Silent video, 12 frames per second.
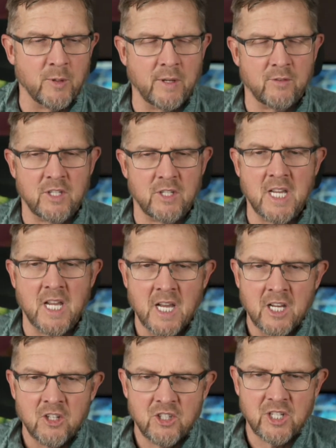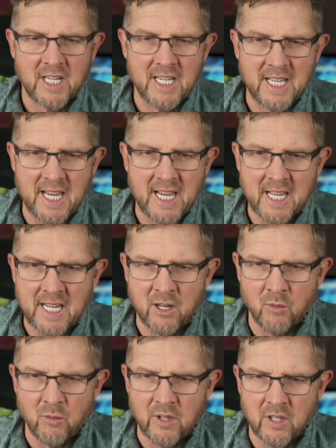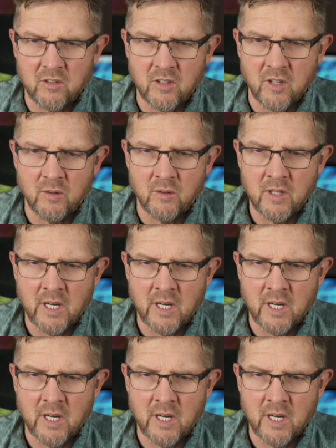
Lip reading: FC jacket again? I don't think so.